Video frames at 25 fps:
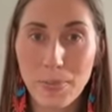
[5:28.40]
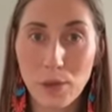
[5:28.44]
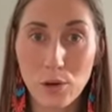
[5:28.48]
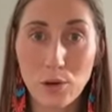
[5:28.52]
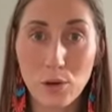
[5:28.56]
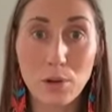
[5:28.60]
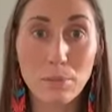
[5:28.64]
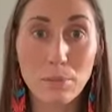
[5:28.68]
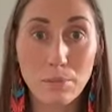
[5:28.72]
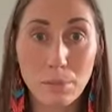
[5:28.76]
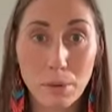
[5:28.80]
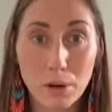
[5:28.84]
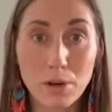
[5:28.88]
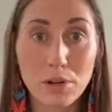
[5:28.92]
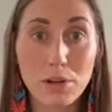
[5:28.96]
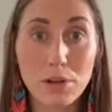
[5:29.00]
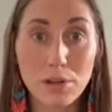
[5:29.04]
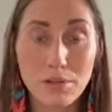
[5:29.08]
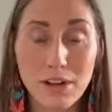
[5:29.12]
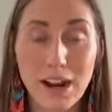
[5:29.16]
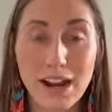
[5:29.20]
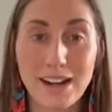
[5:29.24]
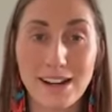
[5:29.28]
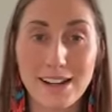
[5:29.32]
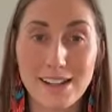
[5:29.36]
Your
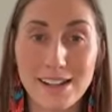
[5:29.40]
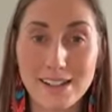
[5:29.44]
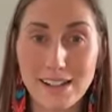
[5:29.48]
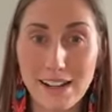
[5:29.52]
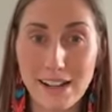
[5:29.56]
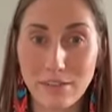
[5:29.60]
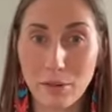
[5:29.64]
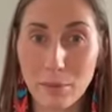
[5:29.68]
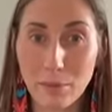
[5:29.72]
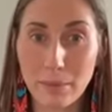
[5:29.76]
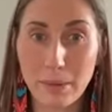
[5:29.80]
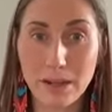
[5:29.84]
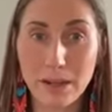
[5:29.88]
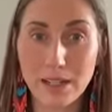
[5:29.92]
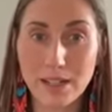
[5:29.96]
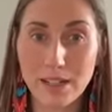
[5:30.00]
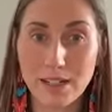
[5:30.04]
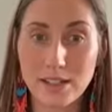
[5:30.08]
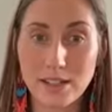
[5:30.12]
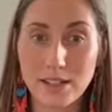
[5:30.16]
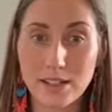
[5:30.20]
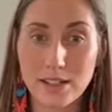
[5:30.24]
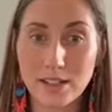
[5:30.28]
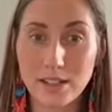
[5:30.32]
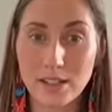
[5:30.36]
birthright is to have
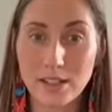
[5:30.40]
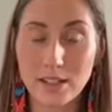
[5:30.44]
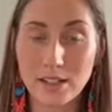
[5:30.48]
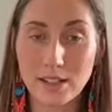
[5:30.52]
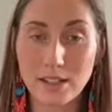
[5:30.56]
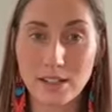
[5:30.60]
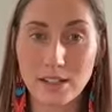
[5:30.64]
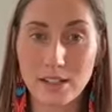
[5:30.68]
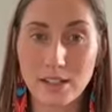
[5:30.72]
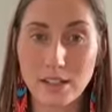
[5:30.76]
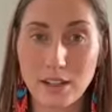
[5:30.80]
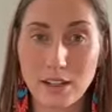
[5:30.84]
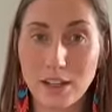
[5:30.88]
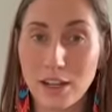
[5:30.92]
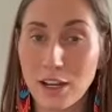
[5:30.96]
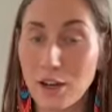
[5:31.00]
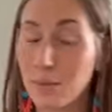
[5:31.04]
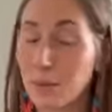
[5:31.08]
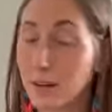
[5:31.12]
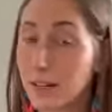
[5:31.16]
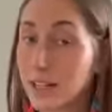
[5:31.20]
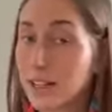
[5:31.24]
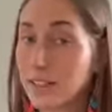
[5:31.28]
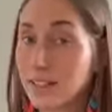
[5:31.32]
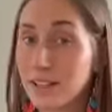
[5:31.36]
abundance.
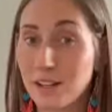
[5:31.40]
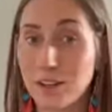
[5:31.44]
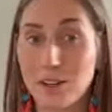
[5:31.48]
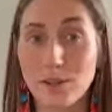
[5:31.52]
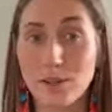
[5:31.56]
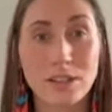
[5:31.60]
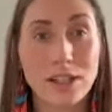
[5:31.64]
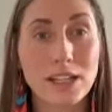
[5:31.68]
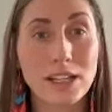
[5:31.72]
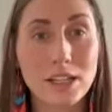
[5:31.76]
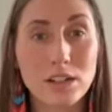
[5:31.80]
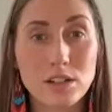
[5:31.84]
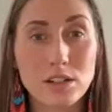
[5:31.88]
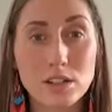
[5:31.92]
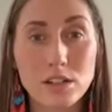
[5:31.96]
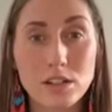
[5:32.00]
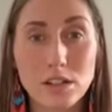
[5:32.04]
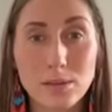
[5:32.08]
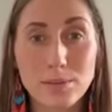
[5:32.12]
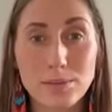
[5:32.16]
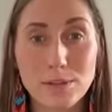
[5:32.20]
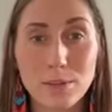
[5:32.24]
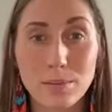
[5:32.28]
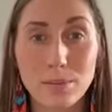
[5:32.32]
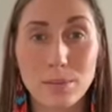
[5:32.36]
Abundance in your
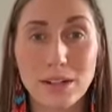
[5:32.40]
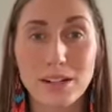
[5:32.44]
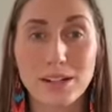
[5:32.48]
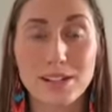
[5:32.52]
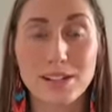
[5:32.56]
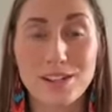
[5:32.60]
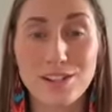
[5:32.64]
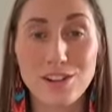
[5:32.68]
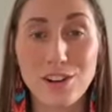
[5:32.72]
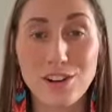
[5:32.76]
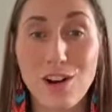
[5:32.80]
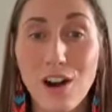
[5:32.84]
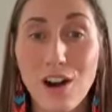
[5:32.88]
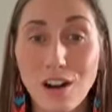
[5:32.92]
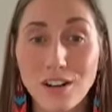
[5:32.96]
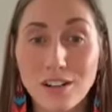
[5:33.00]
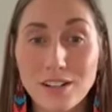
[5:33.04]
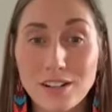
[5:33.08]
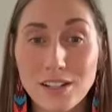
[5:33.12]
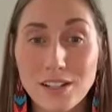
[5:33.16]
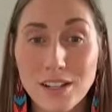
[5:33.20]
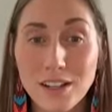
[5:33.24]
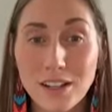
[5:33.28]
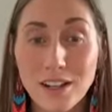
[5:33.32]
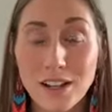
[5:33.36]
relationships, abundance in your
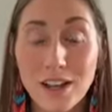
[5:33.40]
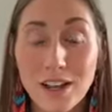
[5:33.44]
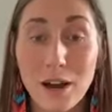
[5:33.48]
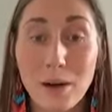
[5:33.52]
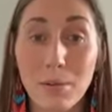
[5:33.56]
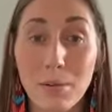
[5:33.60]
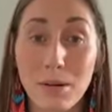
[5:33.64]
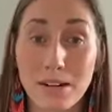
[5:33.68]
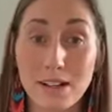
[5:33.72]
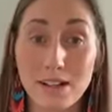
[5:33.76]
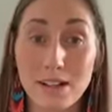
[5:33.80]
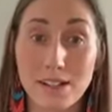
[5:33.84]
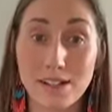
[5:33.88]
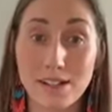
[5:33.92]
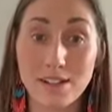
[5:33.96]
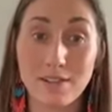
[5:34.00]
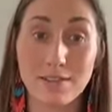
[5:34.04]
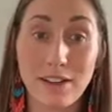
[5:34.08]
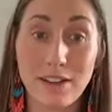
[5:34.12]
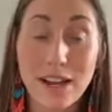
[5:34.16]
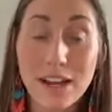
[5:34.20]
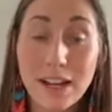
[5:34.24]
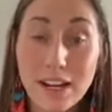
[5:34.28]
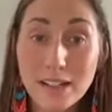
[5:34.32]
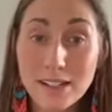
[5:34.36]
heart, abundance in
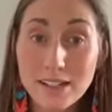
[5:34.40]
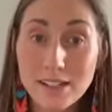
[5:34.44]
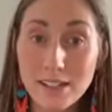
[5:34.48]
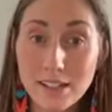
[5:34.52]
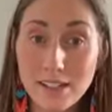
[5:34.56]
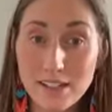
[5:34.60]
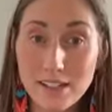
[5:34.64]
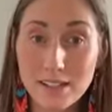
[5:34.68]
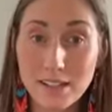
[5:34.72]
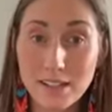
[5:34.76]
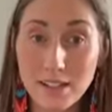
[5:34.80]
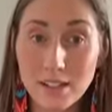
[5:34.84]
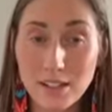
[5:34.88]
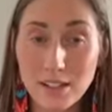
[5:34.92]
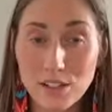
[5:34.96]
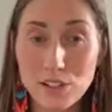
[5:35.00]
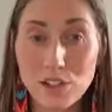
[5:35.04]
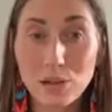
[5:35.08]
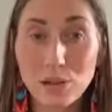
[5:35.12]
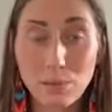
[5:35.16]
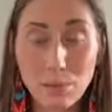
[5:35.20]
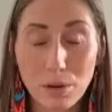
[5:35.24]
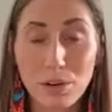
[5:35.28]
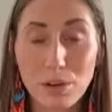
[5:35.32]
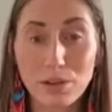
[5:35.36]
finances. It's
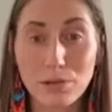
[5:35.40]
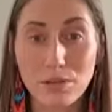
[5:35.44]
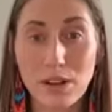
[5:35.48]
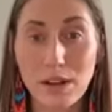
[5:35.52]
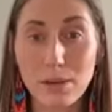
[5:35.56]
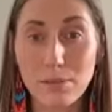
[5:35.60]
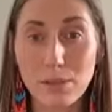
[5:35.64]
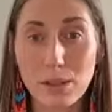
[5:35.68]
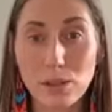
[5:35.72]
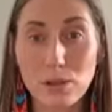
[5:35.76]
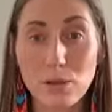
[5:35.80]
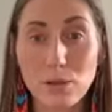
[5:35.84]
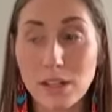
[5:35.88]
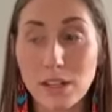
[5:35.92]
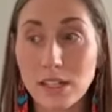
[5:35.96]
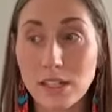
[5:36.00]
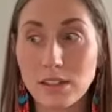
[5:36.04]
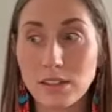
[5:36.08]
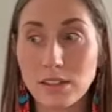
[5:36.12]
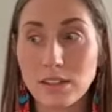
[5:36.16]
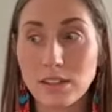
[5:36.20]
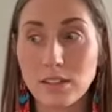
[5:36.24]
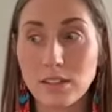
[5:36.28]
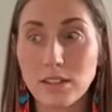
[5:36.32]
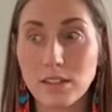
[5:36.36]
your birthright.
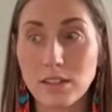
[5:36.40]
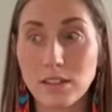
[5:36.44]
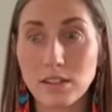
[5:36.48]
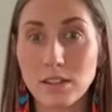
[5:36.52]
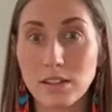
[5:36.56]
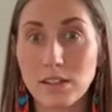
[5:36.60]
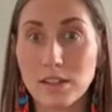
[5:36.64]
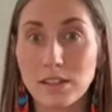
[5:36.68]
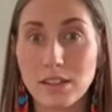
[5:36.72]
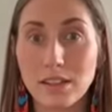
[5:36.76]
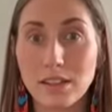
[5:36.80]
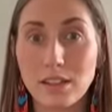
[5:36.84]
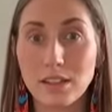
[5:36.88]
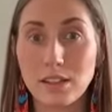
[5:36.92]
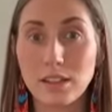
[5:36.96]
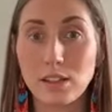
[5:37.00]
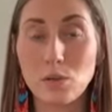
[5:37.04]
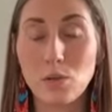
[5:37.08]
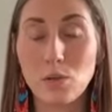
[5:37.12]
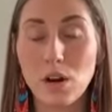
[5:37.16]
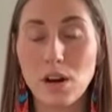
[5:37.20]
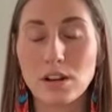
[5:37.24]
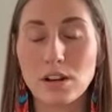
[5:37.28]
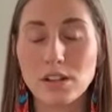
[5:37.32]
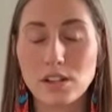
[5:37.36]

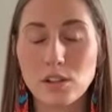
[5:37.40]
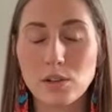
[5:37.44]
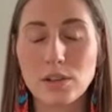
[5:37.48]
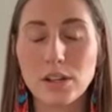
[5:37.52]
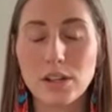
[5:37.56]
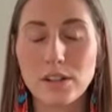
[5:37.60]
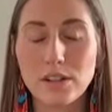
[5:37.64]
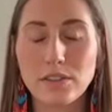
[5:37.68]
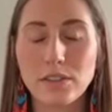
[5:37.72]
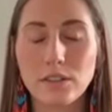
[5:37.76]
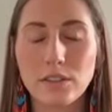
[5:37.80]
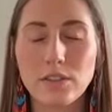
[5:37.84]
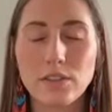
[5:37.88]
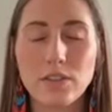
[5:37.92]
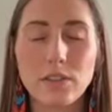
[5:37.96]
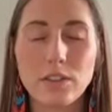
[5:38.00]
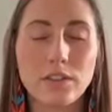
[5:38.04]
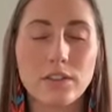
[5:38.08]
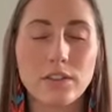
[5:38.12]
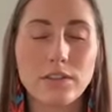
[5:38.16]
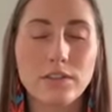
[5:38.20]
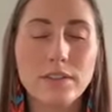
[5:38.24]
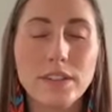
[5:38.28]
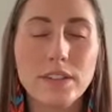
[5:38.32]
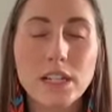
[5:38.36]
You aren't going to feel
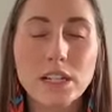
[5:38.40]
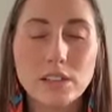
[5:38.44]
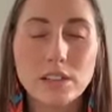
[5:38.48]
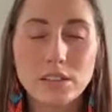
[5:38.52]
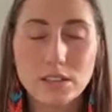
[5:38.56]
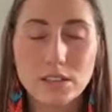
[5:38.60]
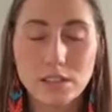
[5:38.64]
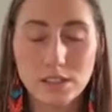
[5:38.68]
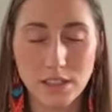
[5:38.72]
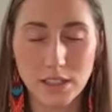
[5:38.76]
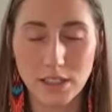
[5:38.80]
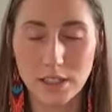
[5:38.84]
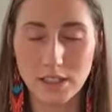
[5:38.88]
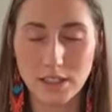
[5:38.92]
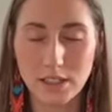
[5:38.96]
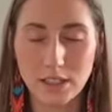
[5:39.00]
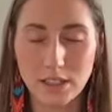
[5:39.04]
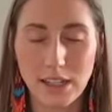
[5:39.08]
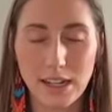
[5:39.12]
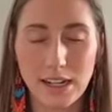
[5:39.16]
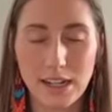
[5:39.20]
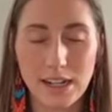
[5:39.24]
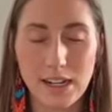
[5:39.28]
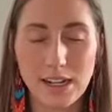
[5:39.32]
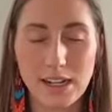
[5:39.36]
fulfilled
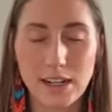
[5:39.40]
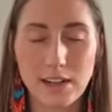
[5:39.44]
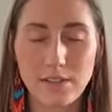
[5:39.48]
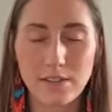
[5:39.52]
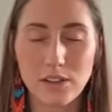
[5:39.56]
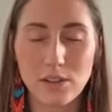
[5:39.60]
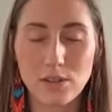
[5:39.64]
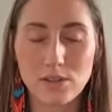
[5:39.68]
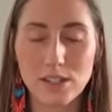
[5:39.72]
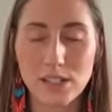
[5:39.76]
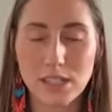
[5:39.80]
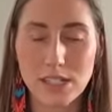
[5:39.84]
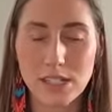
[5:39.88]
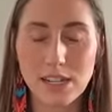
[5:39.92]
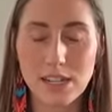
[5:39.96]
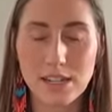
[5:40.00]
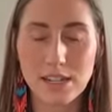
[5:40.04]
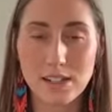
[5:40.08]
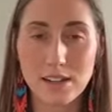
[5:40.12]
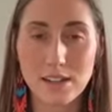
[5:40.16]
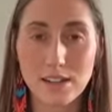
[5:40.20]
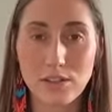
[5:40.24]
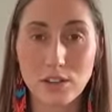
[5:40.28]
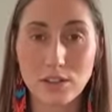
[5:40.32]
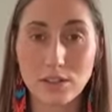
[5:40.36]
in any of those
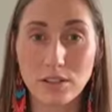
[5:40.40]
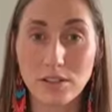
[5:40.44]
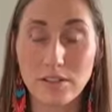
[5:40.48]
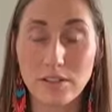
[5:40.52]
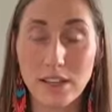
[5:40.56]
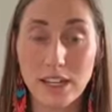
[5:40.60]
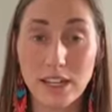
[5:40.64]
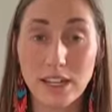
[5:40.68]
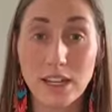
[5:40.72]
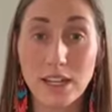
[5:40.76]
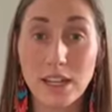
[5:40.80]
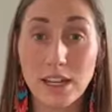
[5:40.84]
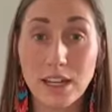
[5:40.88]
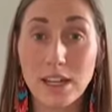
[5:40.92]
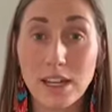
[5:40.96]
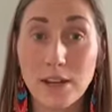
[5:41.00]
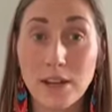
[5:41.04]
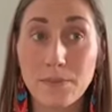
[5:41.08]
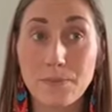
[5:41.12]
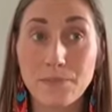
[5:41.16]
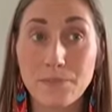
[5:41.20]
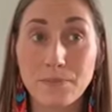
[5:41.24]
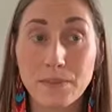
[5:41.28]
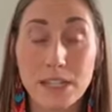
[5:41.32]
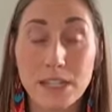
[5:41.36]
things if you're living
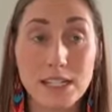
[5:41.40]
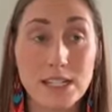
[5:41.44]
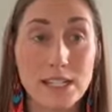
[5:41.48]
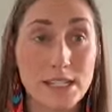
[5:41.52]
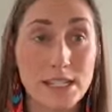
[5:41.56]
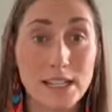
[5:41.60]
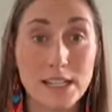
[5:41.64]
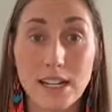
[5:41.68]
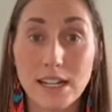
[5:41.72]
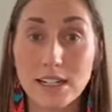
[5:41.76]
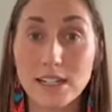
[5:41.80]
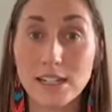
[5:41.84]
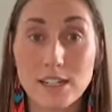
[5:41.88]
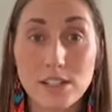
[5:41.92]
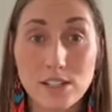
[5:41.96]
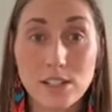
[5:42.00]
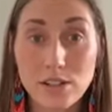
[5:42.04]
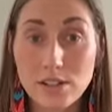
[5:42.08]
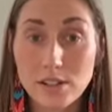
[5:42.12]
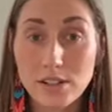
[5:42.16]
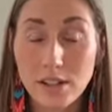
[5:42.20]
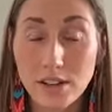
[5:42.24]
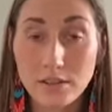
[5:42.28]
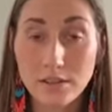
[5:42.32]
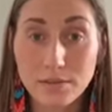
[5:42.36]
disconnected
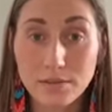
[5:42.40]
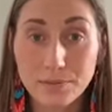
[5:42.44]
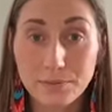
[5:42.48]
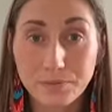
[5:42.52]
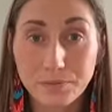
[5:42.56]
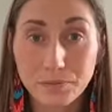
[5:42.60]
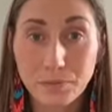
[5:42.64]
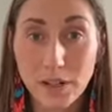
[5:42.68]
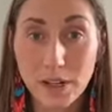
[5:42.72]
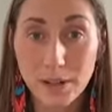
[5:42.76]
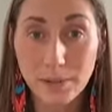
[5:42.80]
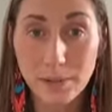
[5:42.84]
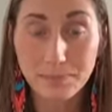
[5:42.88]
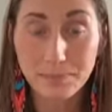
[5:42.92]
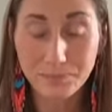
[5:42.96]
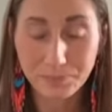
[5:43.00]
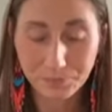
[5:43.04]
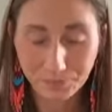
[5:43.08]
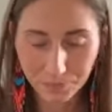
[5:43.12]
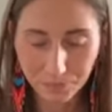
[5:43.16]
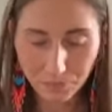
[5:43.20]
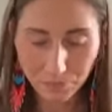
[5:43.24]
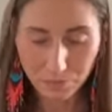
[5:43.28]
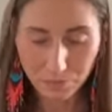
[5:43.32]
to yourself, right?